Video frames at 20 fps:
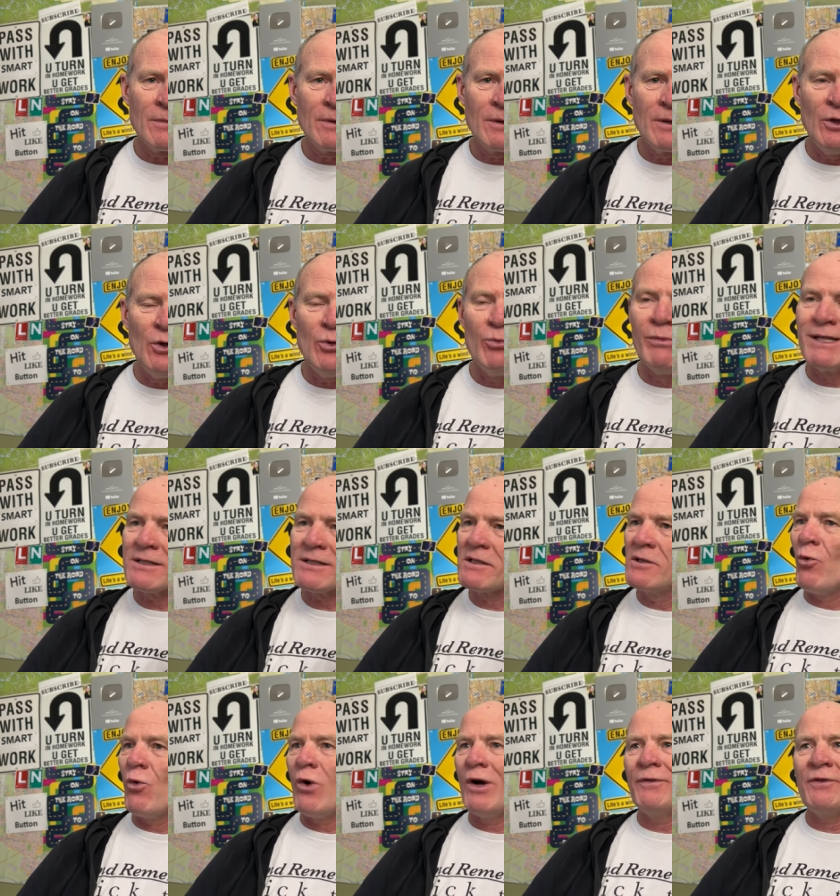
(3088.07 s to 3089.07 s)
you miss the
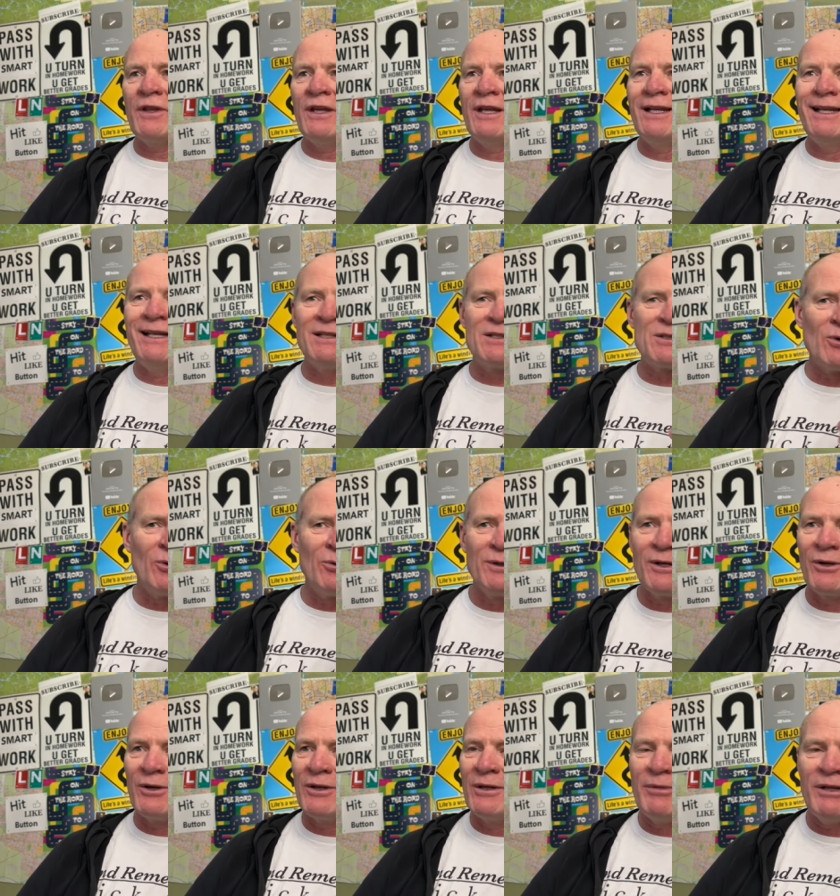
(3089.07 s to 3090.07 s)
one thing, it's only
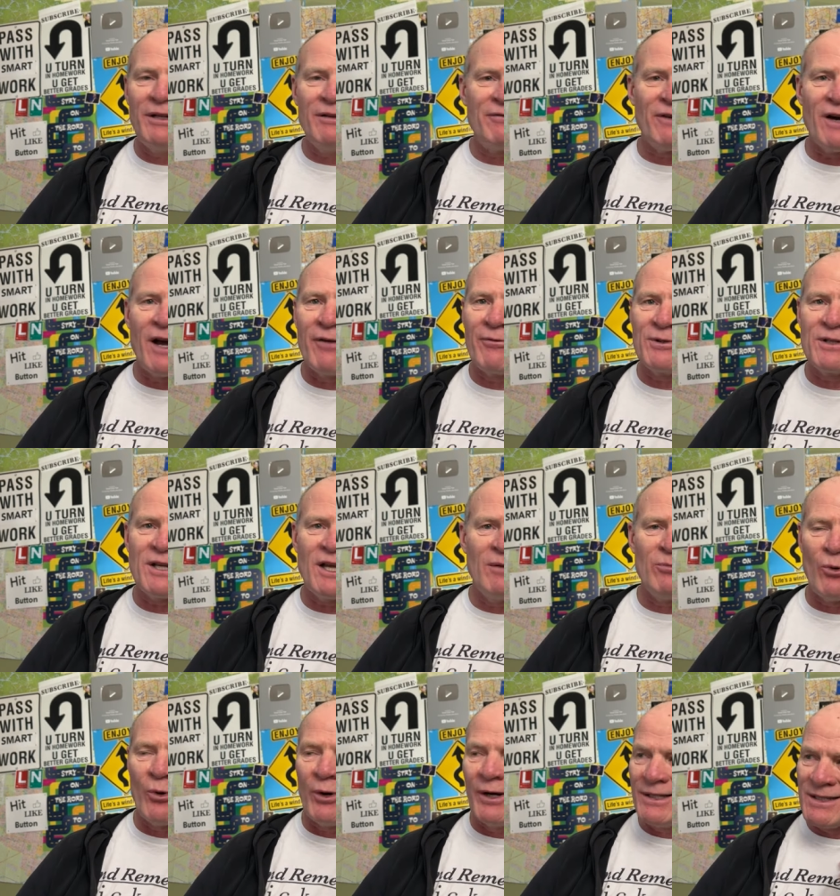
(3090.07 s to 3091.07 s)
going to be five or 10
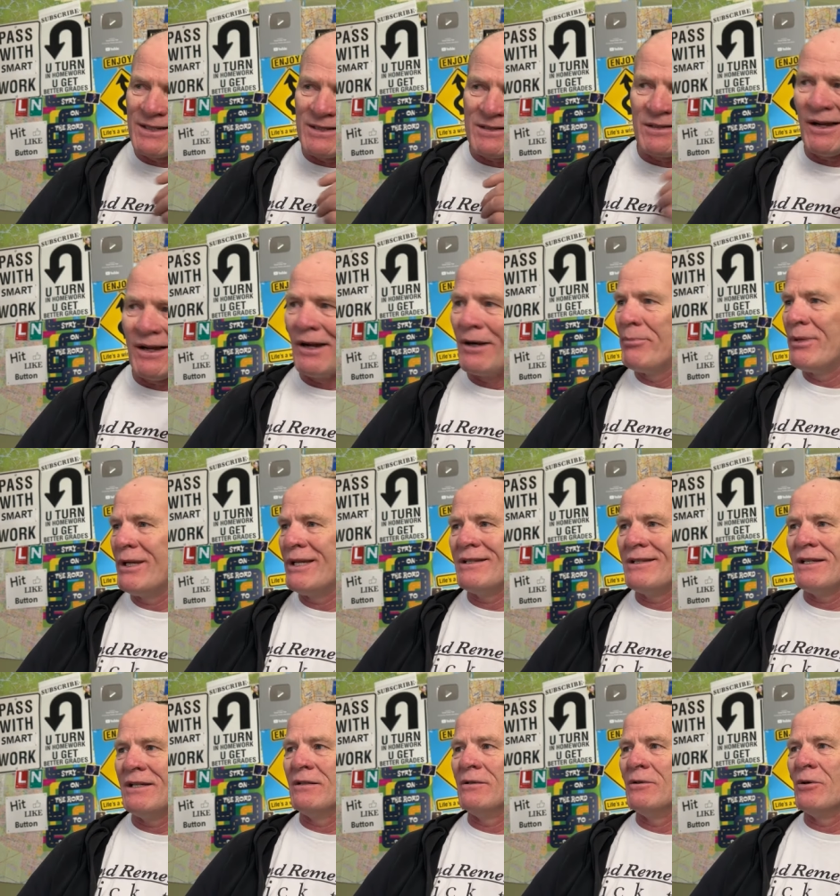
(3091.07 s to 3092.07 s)
points. It's not a big
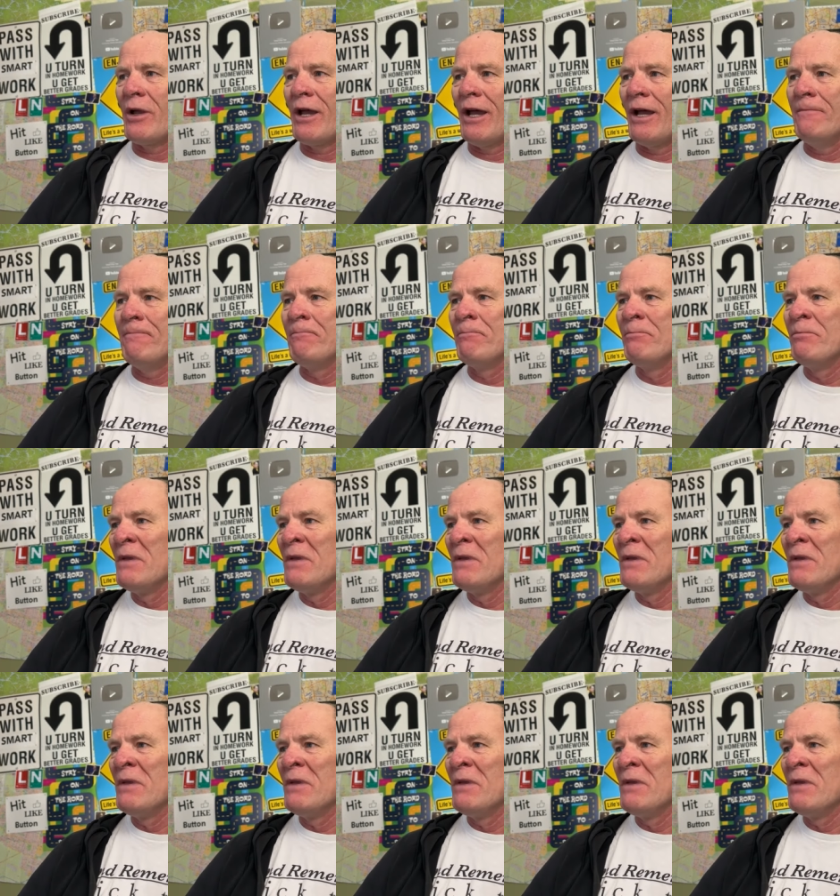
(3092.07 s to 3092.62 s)
deal, okay?